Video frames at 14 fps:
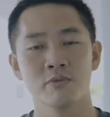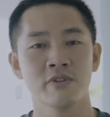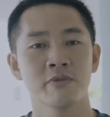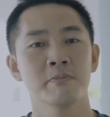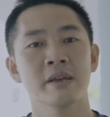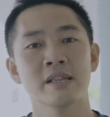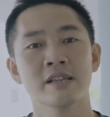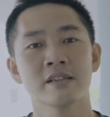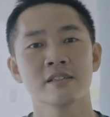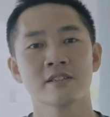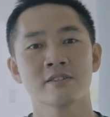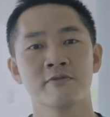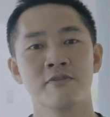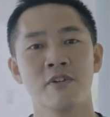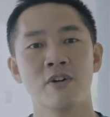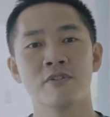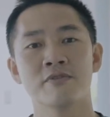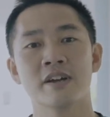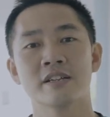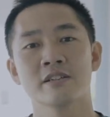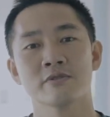with mainly these
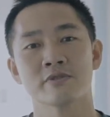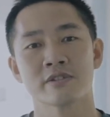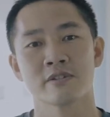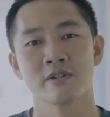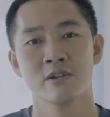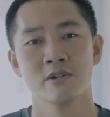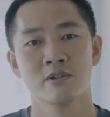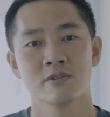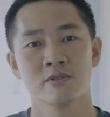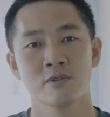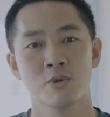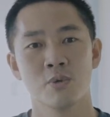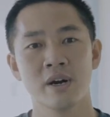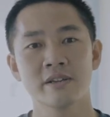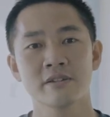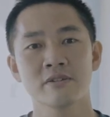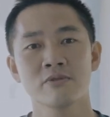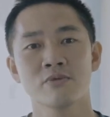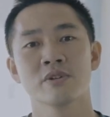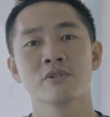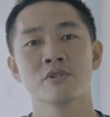four values. So
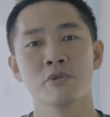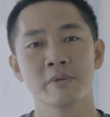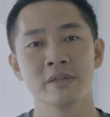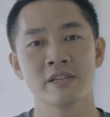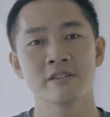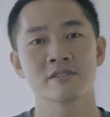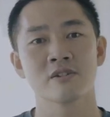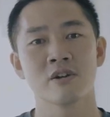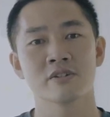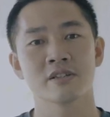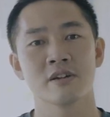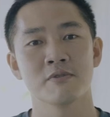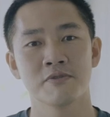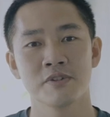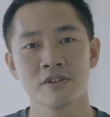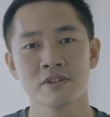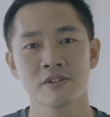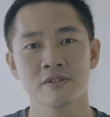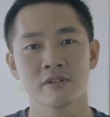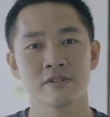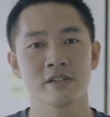one, we globally source our
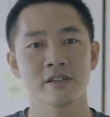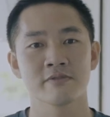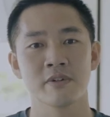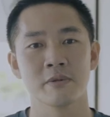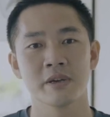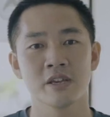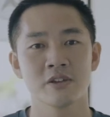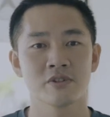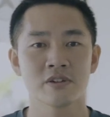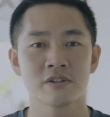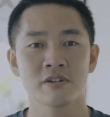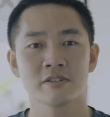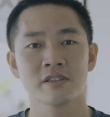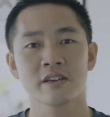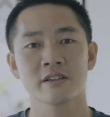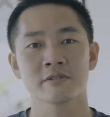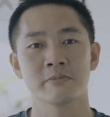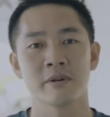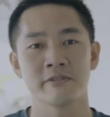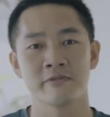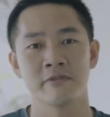fish, not just from Asia
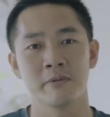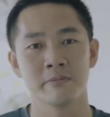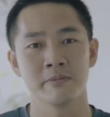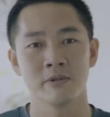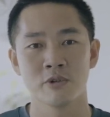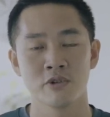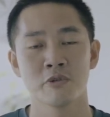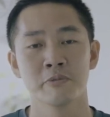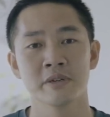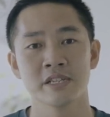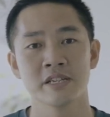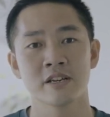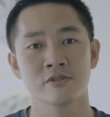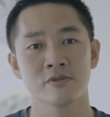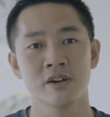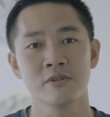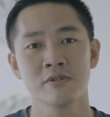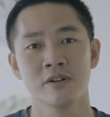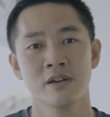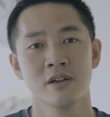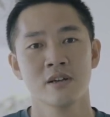context, but from globally as
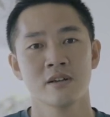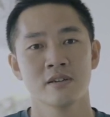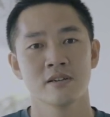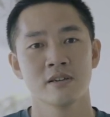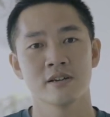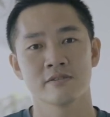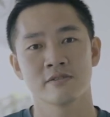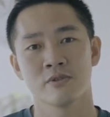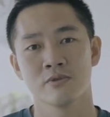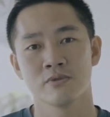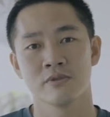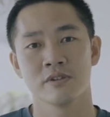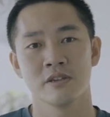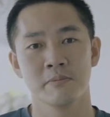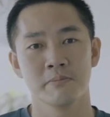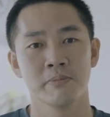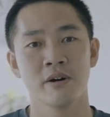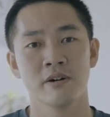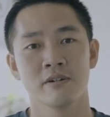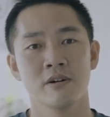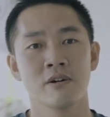well. Yeah, so we
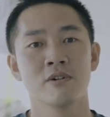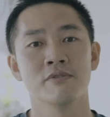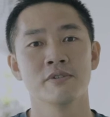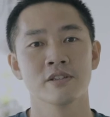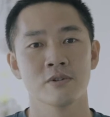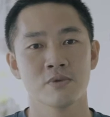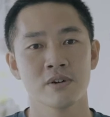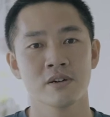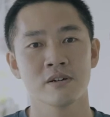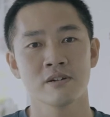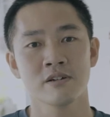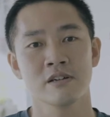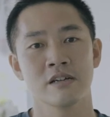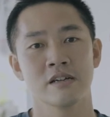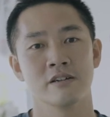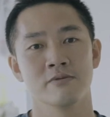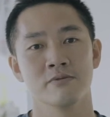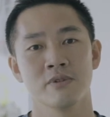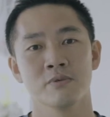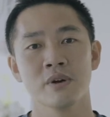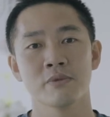import all over the world,
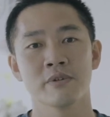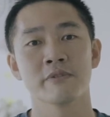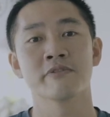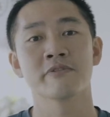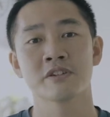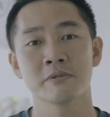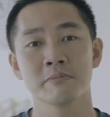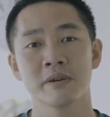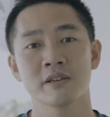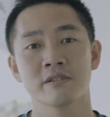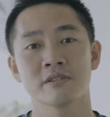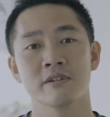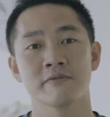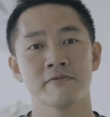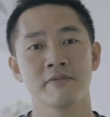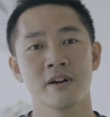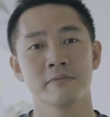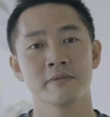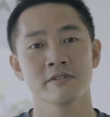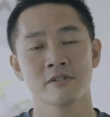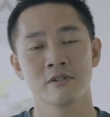and we work with fishermen and
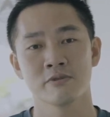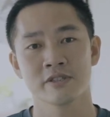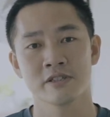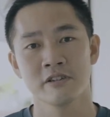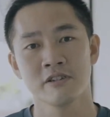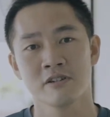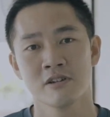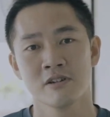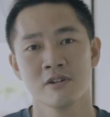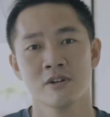farmers closely.